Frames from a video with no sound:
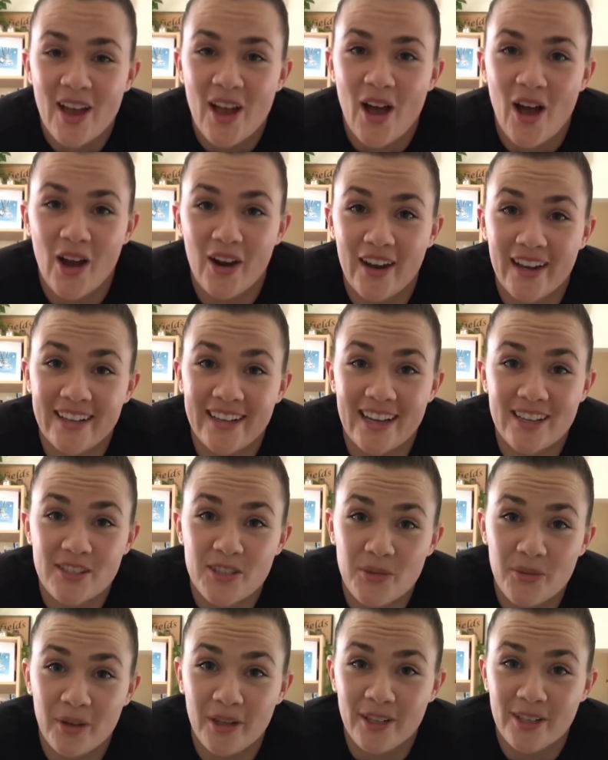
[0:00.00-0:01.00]
All right, guys,
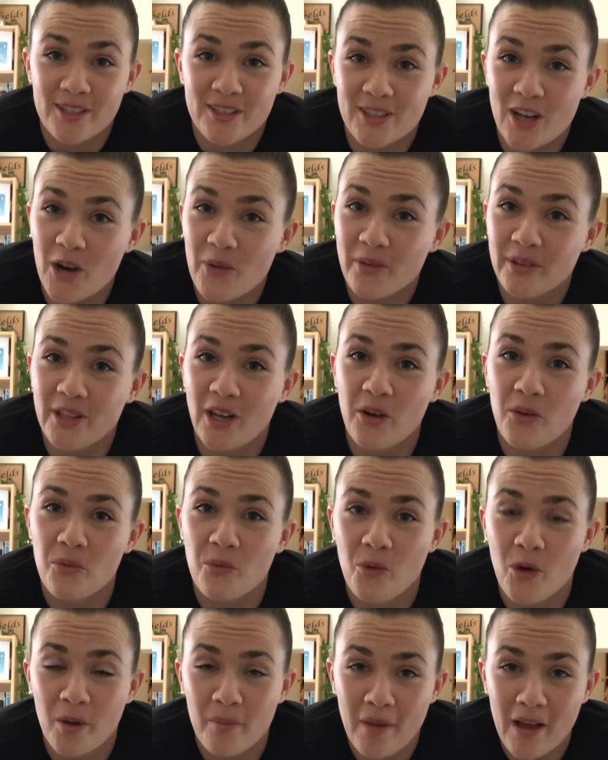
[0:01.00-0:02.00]
so we're gonna start with our
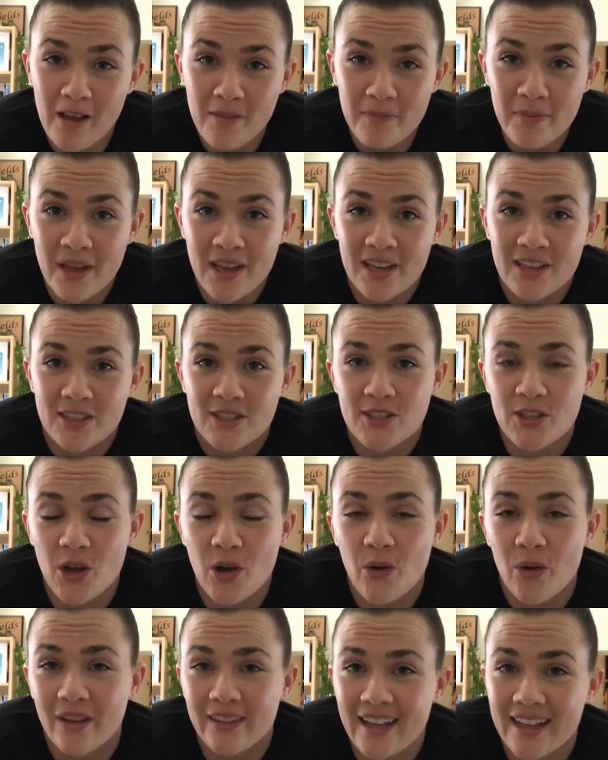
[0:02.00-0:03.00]
warm-up.
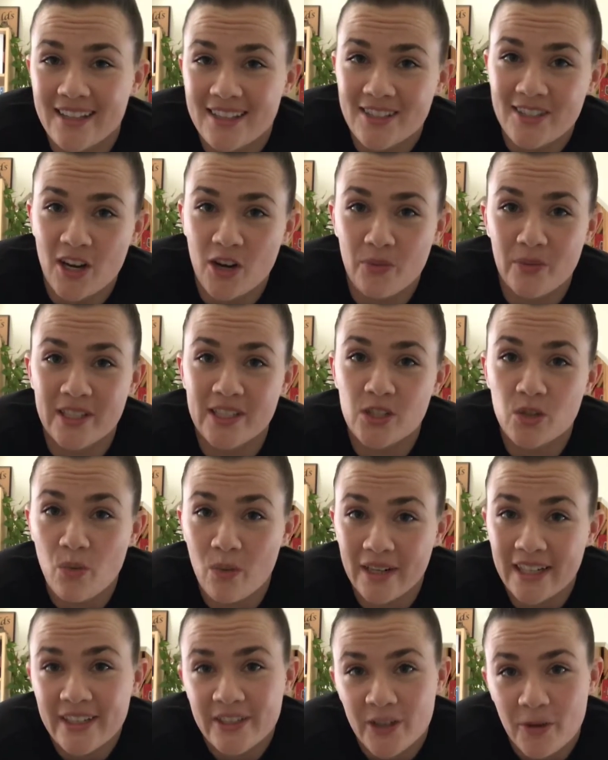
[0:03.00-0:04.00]
So let's start with
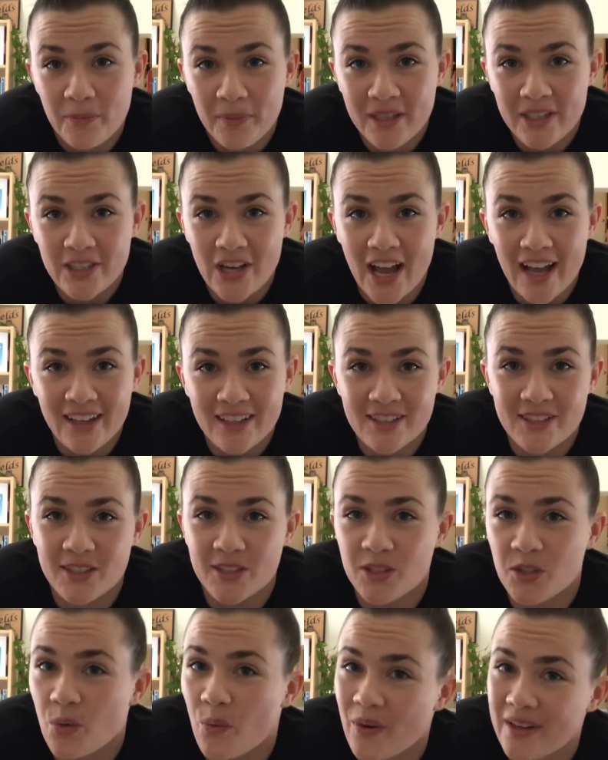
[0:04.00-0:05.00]
20 jumping jacks,
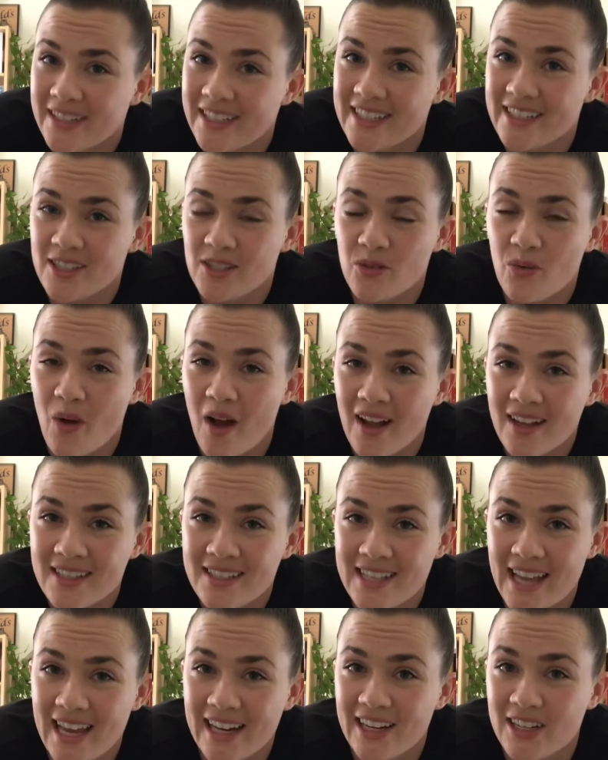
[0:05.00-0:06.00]
20 squats,
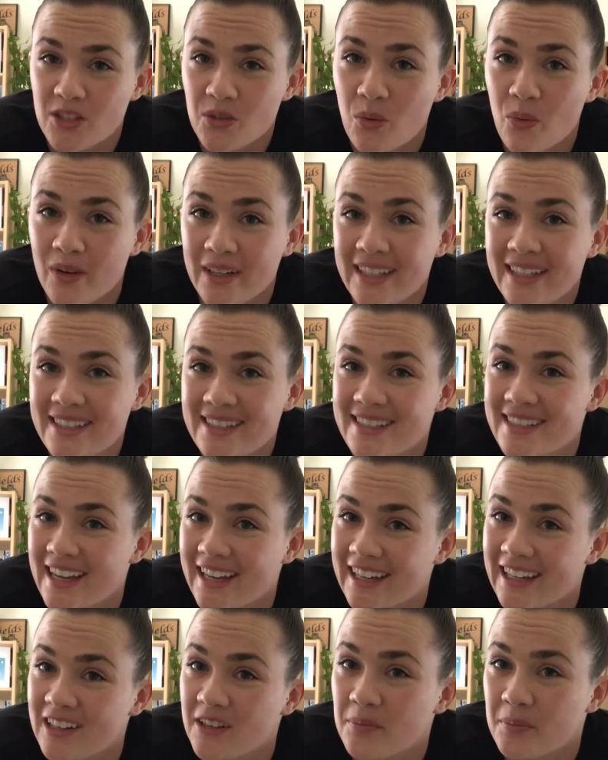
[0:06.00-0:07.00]
and a
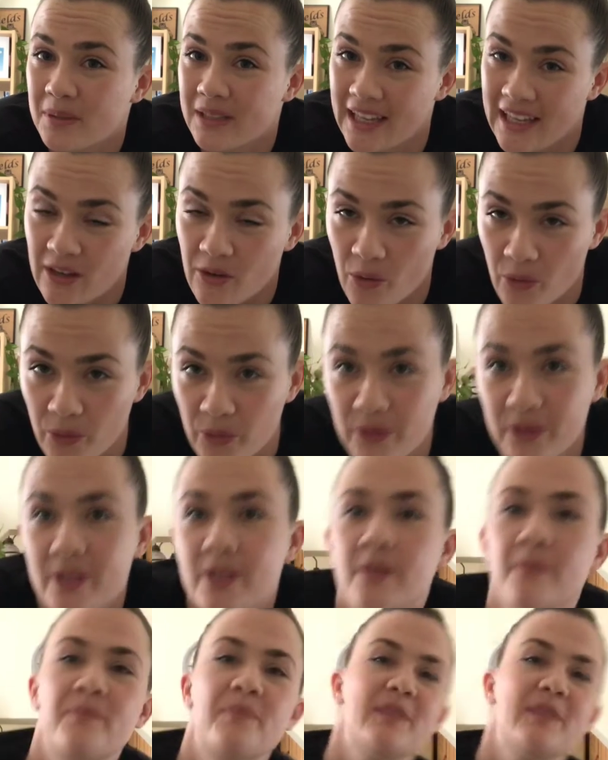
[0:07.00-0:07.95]
20-second plank hold.